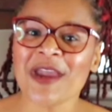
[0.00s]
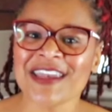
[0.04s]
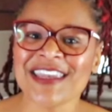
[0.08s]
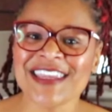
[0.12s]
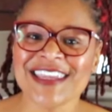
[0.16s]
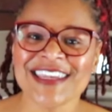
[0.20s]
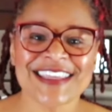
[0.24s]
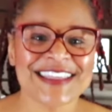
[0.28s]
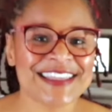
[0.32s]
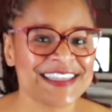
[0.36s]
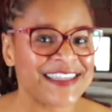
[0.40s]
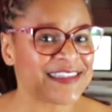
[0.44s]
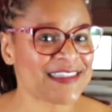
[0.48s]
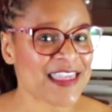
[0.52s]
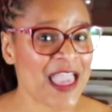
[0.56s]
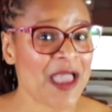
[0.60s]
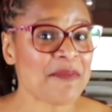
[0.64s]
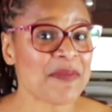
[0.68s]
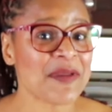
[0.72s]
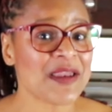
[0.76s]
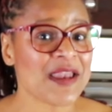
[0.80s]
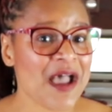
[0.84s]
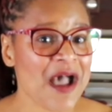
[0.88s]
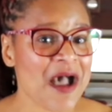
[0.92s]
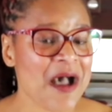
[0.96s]
ready to
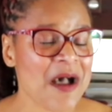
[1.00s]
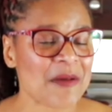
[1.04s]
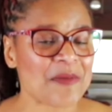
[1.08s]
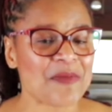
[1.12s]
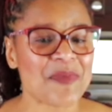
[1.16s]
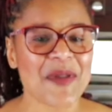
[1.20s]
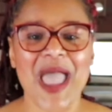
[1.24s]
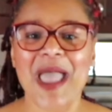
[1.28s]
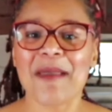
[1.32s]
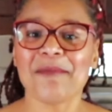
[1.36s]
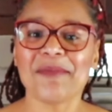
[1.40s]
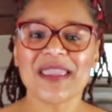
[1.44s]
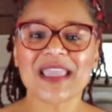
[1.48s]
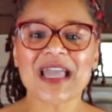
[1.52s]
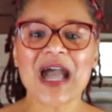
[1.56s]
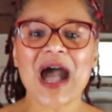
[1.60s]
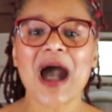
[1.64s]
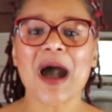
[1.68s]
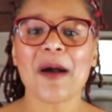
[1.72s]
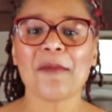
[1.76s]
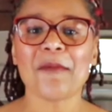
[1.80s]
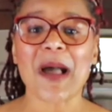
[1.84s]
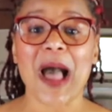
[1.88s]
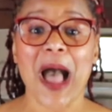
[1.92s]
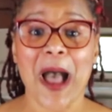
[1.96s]
step it up and
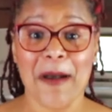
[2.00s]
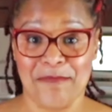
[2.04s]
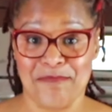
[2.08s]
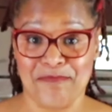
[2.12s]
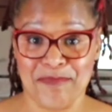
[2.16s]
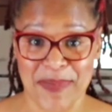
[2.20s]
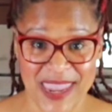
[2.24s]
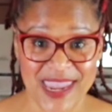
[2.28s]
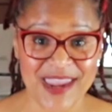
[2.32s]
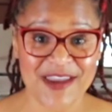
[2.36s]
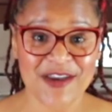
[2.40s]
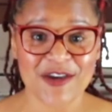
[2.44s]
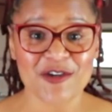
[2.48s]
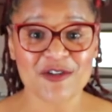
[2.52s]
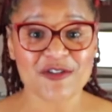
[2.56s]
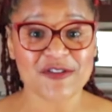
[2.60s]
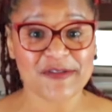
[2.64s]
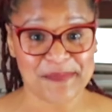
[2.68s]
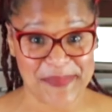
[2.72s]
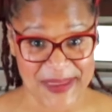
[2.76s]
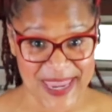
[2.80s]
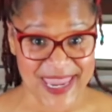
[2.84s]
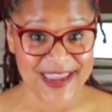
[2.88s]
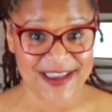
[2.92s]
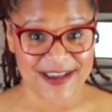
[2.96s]
become a baker's
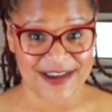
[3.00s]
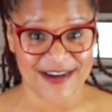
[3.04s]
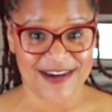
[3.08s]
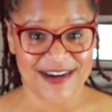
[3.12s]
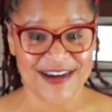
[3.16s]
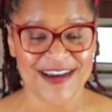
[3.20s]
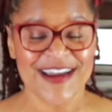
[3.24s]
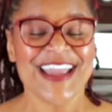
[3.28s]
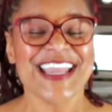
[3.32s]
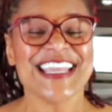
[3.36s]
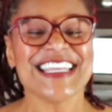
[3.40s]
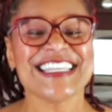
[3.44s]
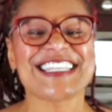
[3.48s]
baker,